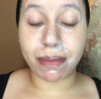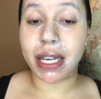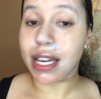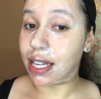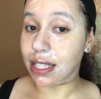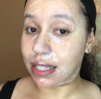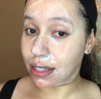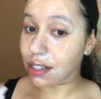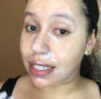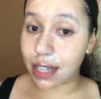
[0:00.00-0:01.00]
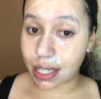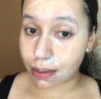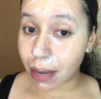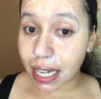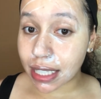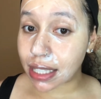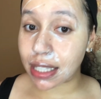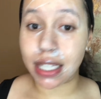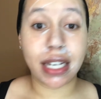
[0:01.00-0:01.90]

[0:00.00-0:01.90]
because dust mites,